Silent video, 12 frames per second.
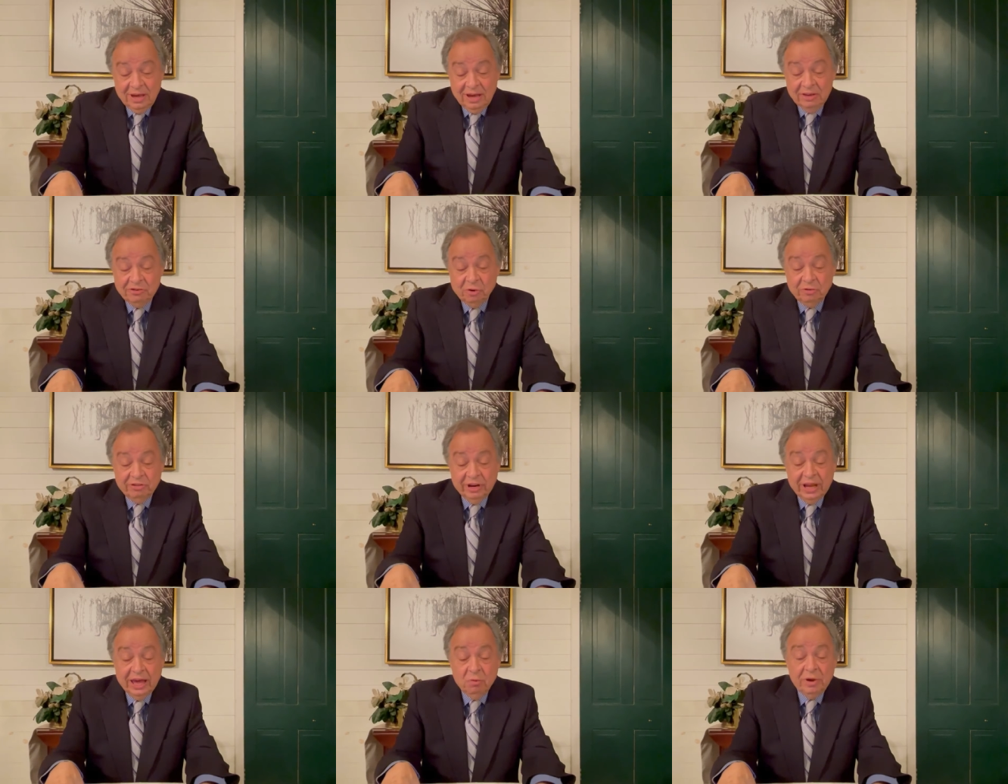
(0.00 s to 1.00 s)
And so
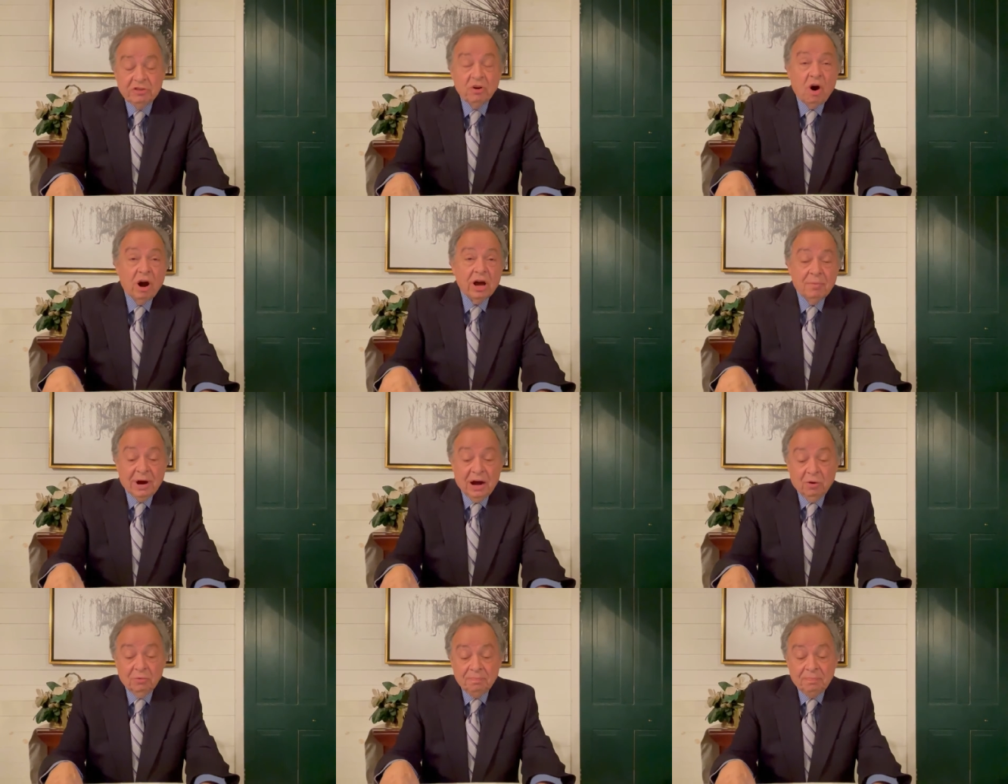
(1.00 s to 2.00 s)
today we talk
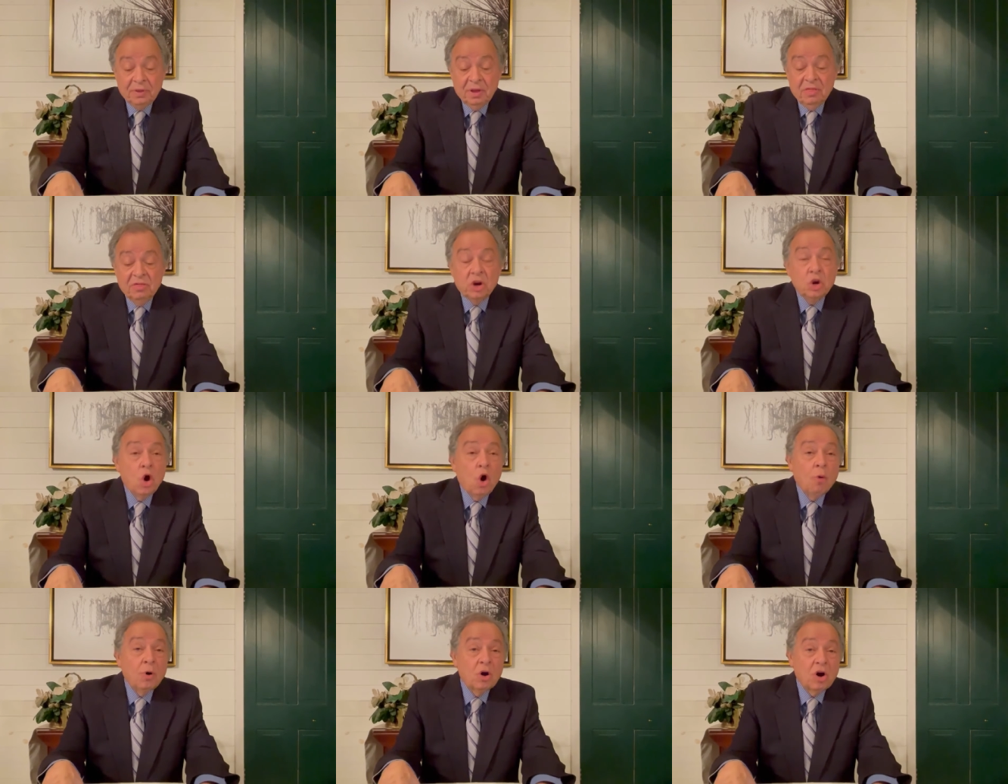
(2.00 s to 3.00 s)
about the
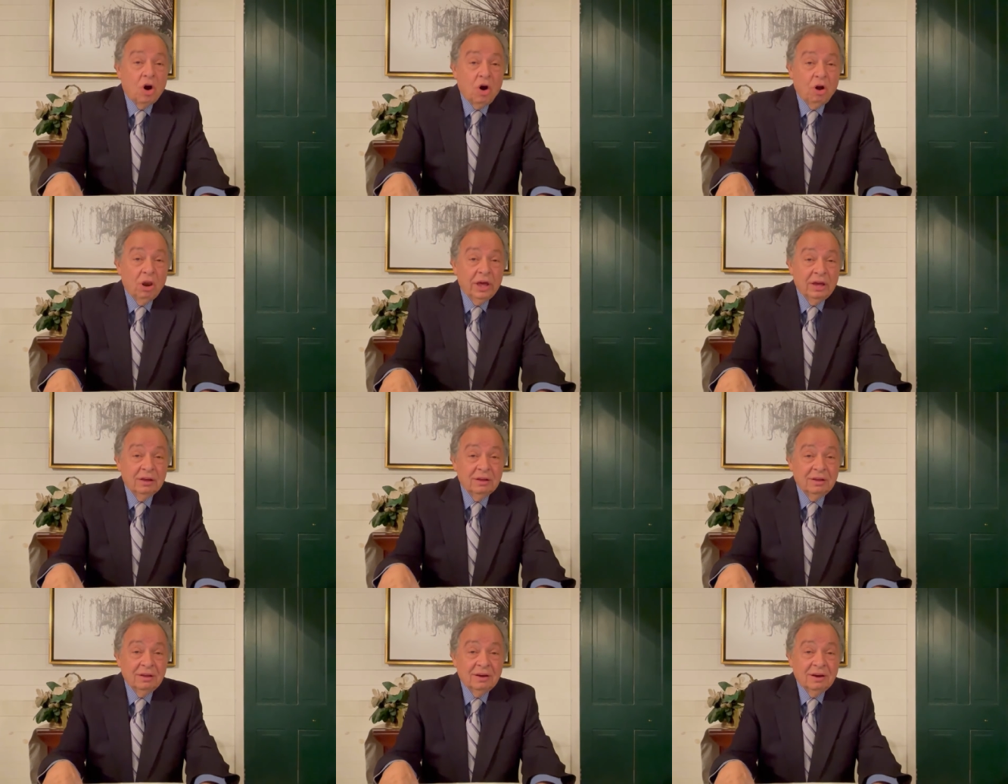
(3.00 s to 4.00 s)
noble calling
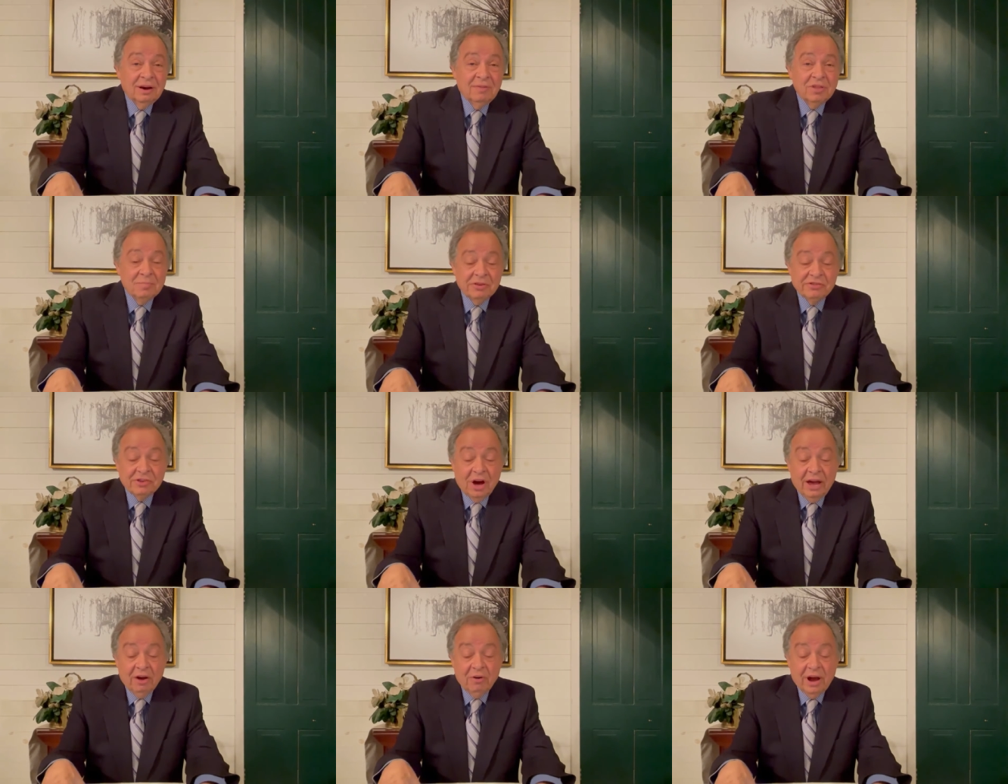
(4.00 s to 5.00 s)
of the
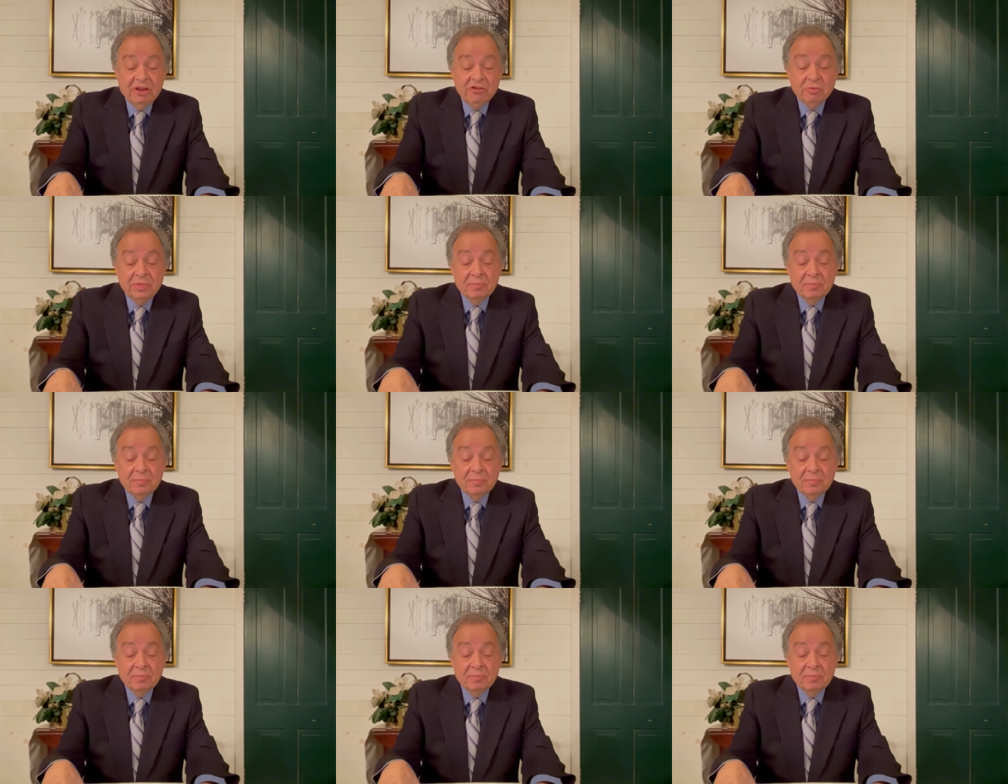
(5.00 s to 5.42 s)
Messiah graduate.